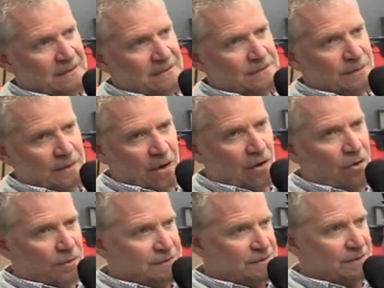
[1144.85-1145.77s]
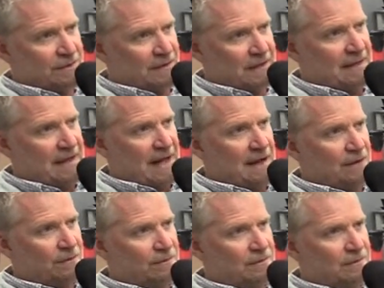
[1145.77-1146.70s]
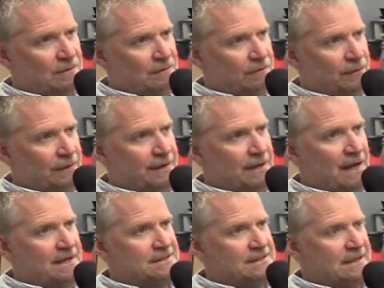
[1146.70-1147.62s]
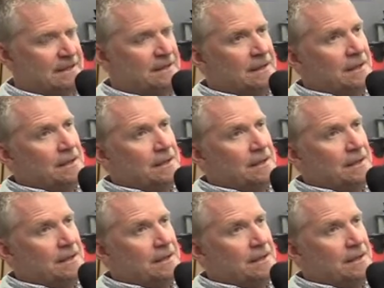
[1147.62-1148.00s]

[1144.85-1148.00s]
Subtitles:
So it all was going to lay out really nicely,